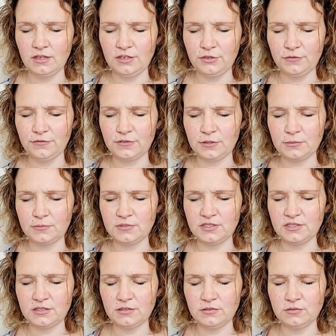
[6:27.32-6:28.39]
and you're
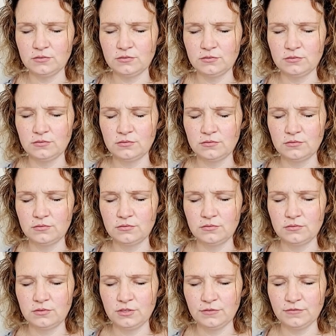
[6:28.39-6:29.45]
flimsy
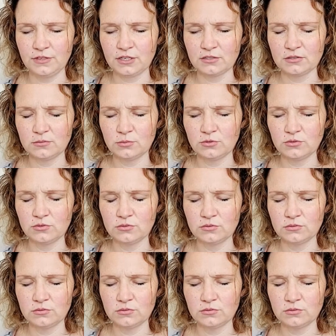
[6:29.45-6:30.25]
you're flexible